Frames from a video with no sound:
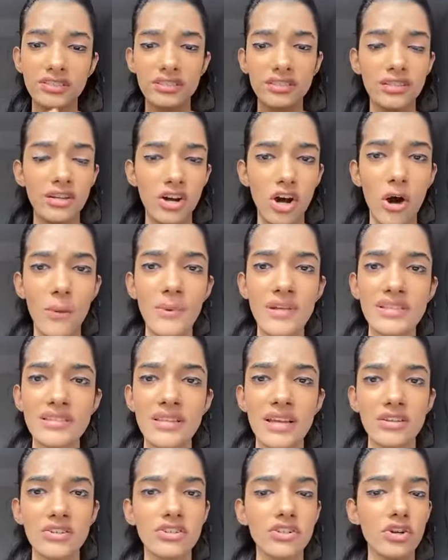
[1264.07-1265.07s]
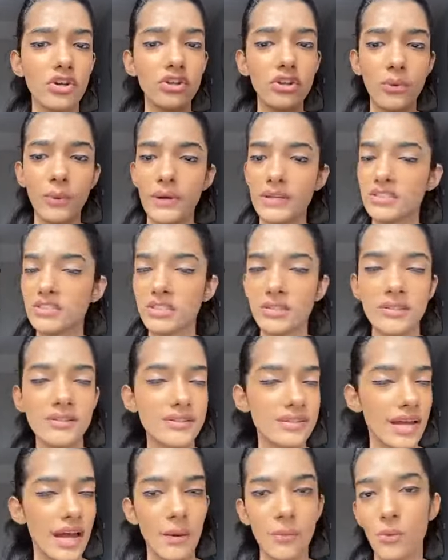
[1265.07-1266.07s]
in the comment section on the questions
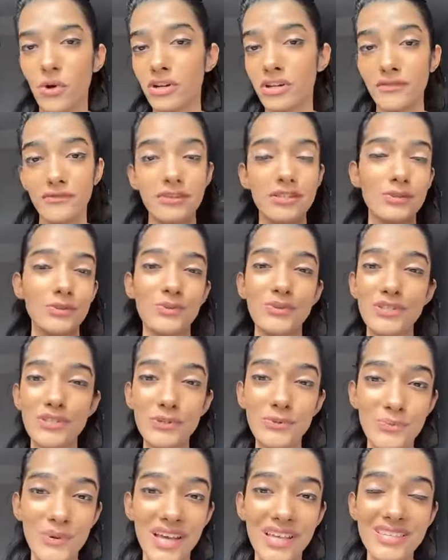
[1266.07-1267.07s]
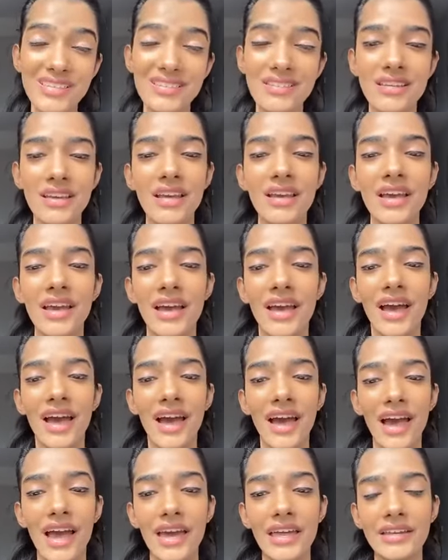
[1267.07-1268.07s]
tab, whatever suits you best.
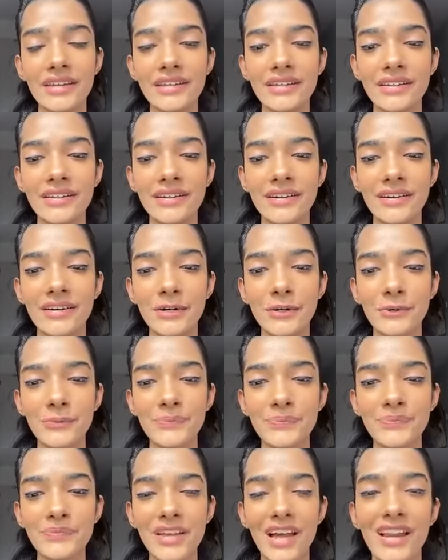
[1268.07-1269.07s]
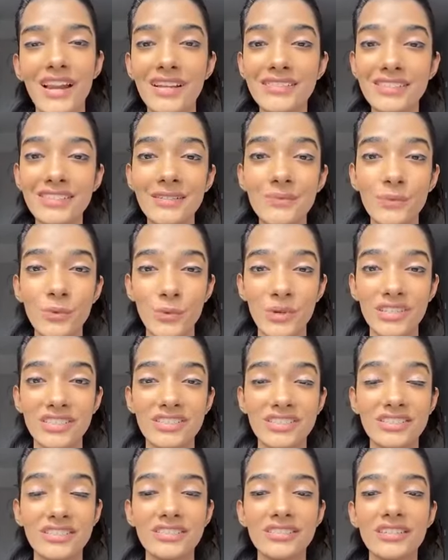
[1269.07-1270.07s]
And I'll answer some
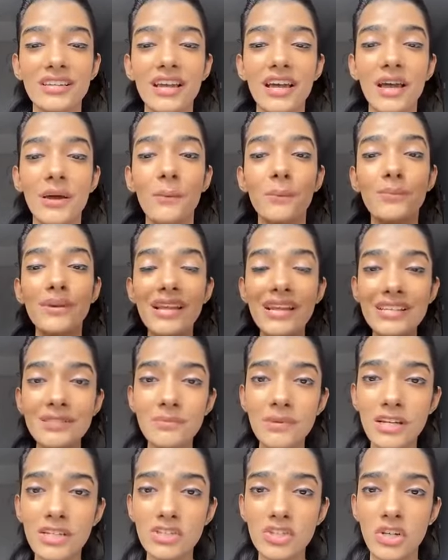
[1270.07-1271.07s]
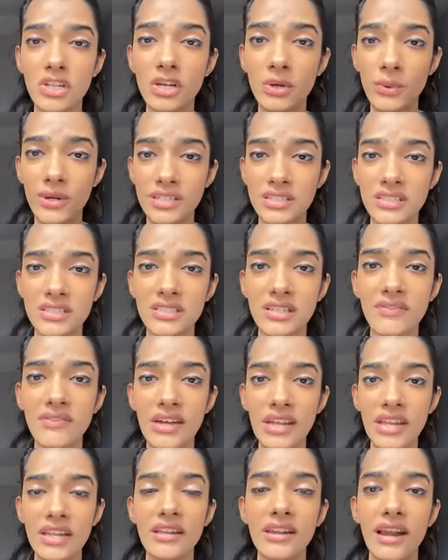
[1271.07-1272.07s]
questions. Please make sure the questions are
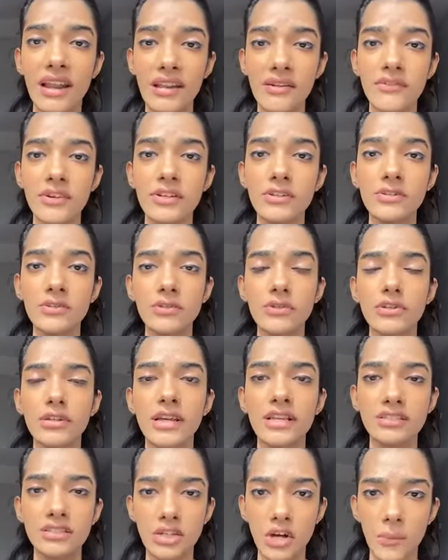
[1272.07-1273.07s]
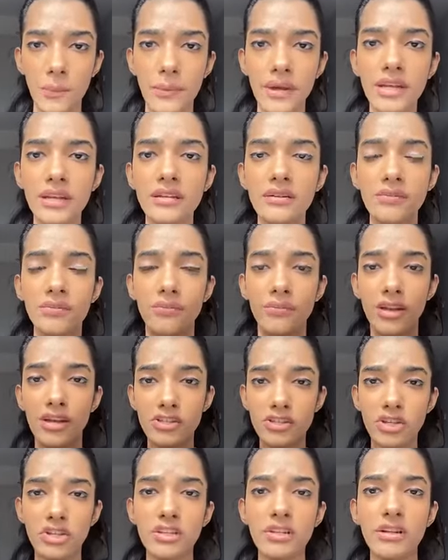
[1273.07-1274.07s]
very relevant to today's topic. Make
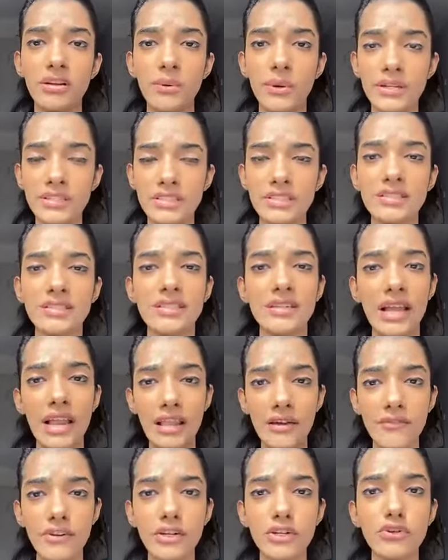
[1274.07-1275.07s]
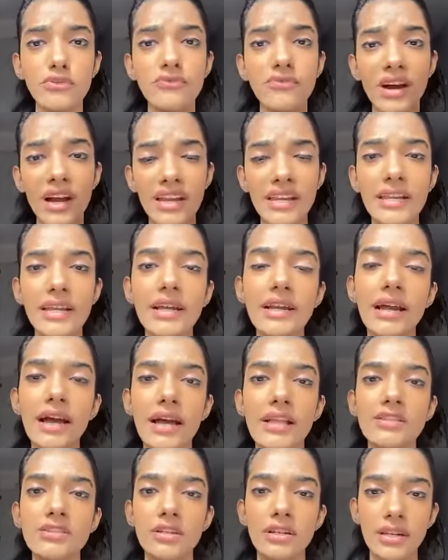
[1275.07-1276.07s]
sure the questions are relevant to finding
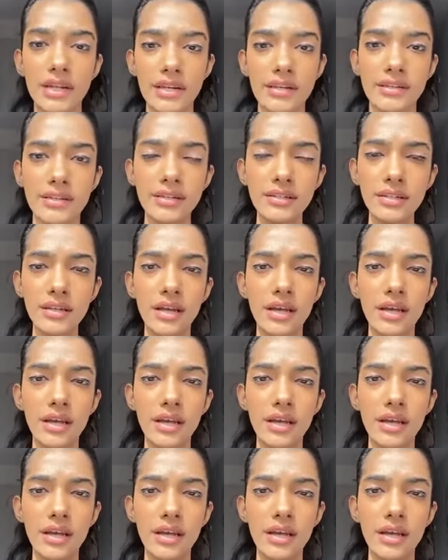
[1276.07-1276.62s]
clients on LinkedIn.